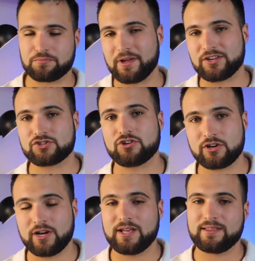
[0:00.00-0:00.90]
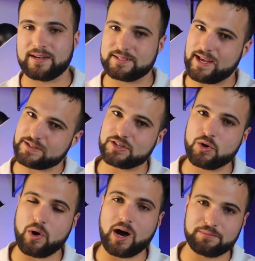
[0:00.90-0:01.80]
make sure that it's
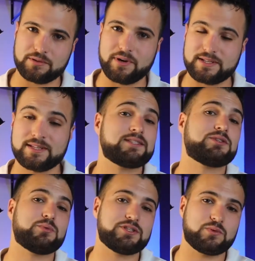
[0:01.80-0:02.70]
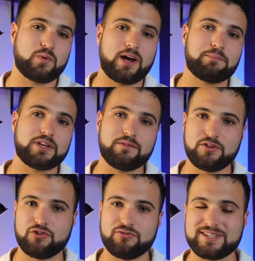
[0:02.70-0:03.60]
SEO optimized. That's the reason why I'm
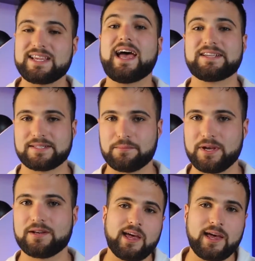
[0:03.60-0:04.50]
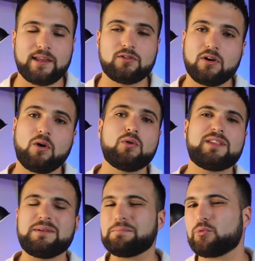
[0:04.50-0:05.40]
giving you this estimate. And all
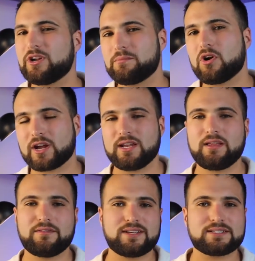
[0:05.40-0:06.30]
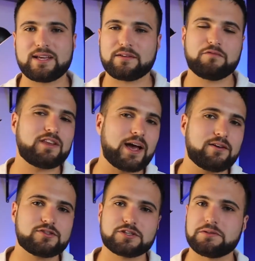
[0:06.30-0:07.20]
the print marketing, things like
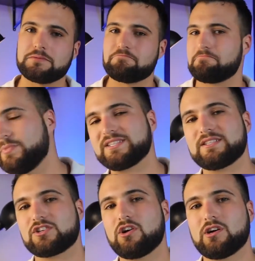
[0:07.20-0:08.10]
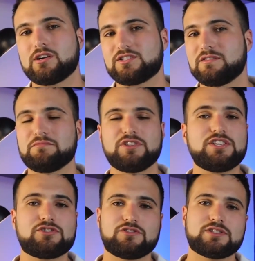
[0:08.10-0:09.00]
flyers and business cards and
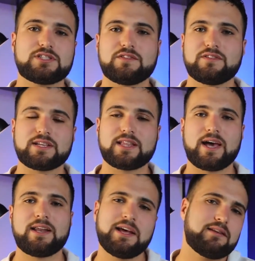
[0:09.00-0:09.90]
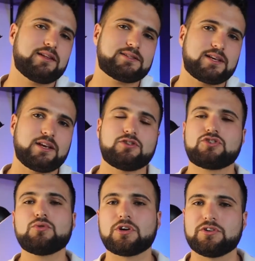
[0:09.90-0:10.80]
t-shirts and stuff like that, let's say
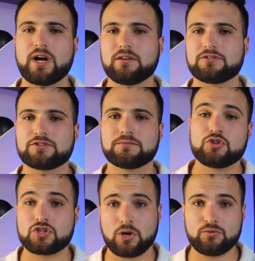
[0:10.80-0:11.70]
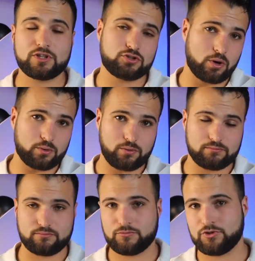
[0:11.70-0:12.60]
$200. So the
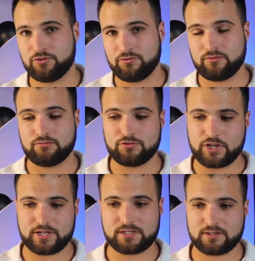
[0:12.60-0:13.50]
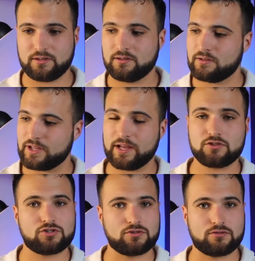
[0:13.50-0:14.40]
total to just
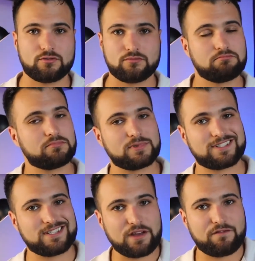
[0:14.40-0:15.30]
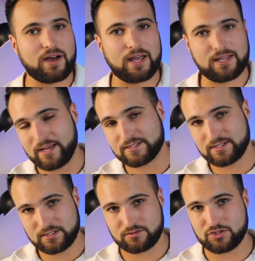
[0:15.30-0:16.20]
get your CFI
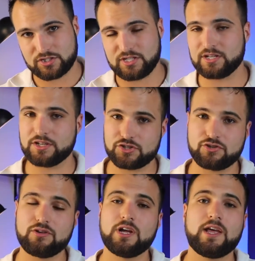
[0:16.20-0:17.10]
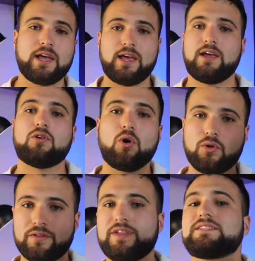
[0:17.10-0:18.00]
license, just the initial, and
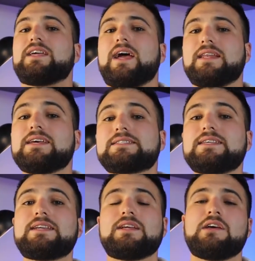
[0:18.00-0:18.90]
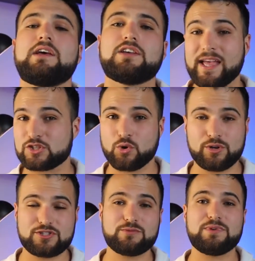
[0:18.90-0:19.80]
all the things that I listed, is
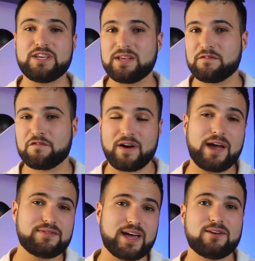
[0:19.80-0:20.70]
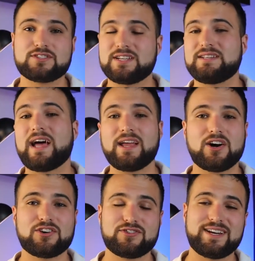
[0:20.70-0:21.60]
going to be
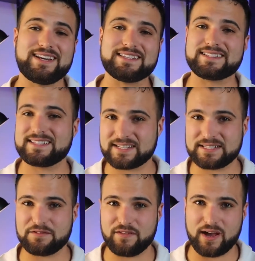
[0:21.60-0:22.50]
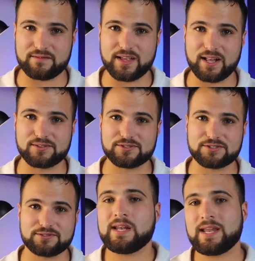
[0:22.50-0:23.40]

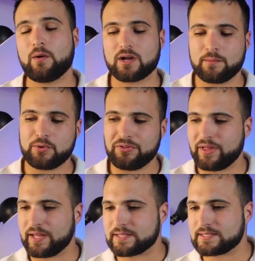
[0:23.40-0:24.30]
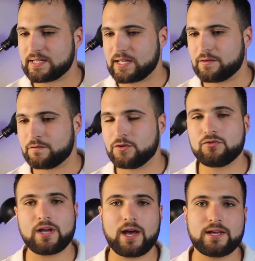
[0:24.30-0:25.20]
$5,965. Now, a couple things. If
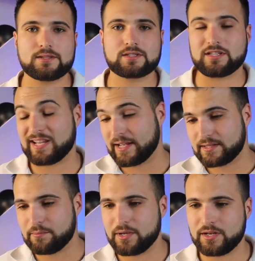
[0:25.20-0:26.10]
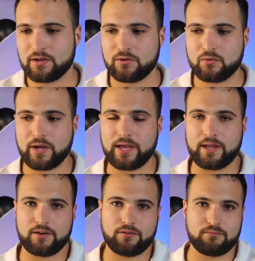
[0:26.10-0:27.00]
you guys like the video
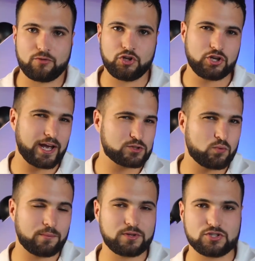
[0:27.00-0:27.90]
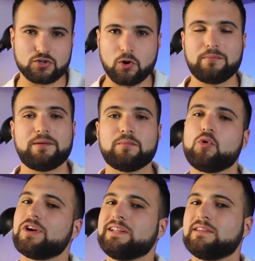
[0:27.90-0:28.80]
and you guys want me to go maybe
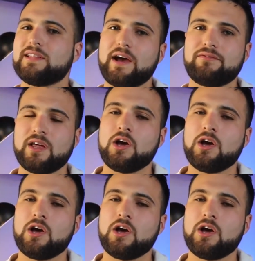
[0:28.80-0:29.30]
more in depth